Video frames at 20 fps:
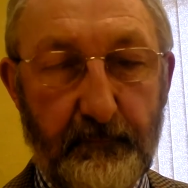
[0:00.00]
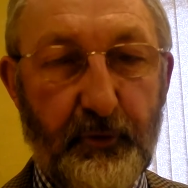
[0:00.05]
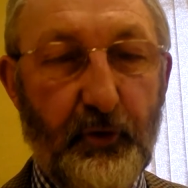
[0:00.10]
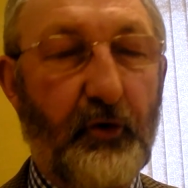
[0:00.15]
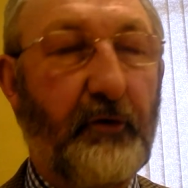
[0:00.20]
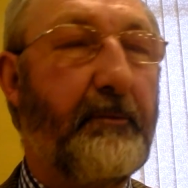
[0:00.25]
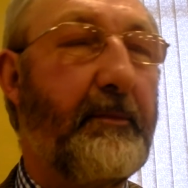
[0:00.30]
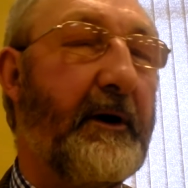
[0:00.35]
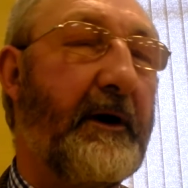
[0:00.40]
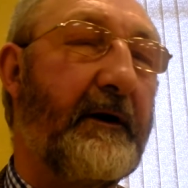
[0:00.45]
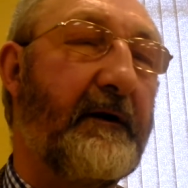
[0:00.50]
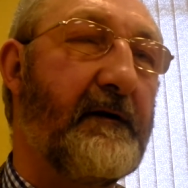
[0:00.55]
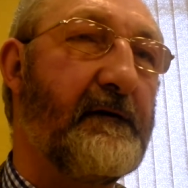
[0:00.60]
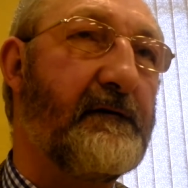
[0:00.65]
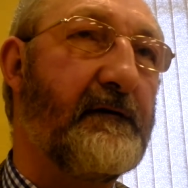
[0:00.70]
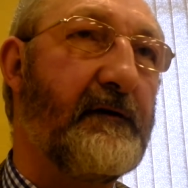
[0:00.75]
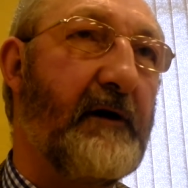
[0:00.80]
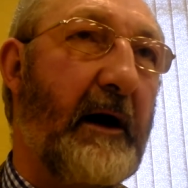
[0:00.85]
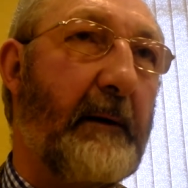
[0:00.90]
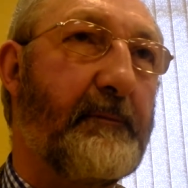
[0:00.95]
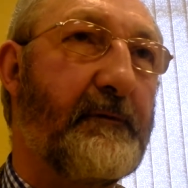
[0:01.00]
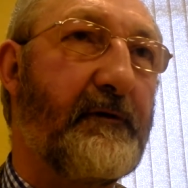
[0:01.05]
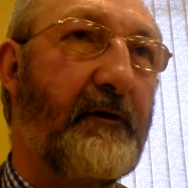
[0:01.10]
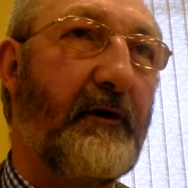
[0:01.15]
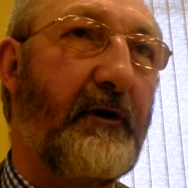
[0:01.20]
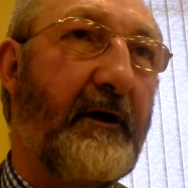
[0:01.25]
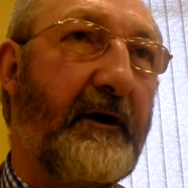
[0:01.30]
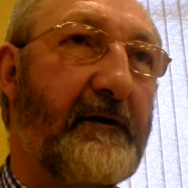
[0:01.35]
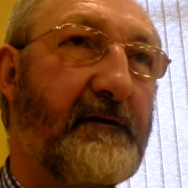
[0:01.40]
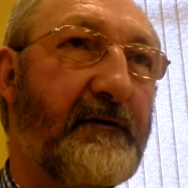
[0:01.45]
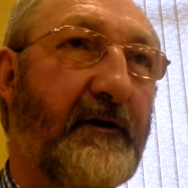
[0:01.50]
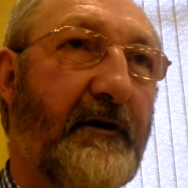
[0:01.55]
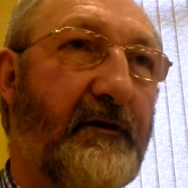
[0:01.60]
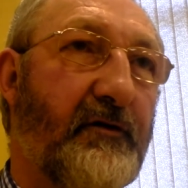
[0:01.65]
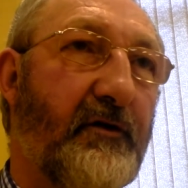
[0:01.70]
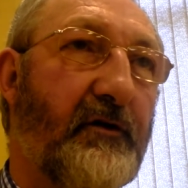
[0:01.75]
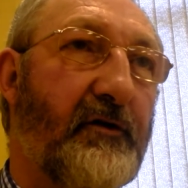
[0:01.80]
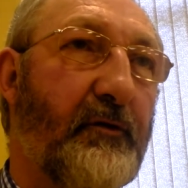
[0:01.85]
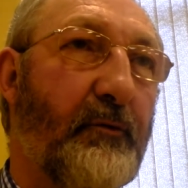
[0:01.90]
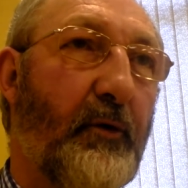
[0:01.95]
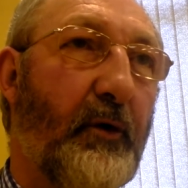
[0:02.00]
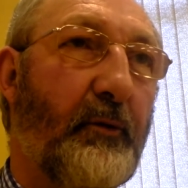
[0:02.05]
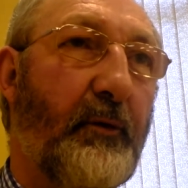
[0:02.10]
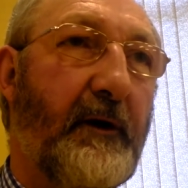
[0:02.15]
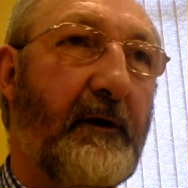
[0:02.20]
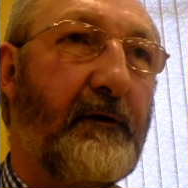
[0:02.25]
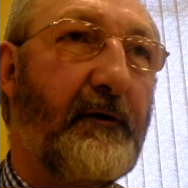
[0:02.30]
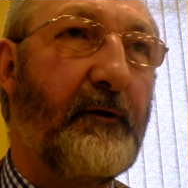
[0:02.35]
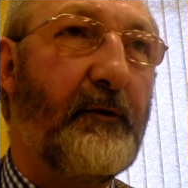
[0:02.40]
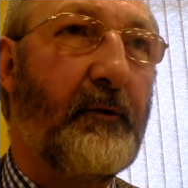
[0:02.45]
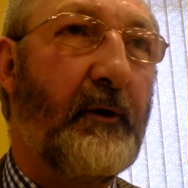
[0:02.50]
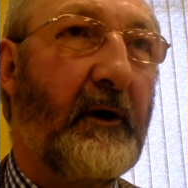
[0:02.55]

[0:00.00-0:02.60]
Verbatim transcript: broadband is absolutely essential to what we do.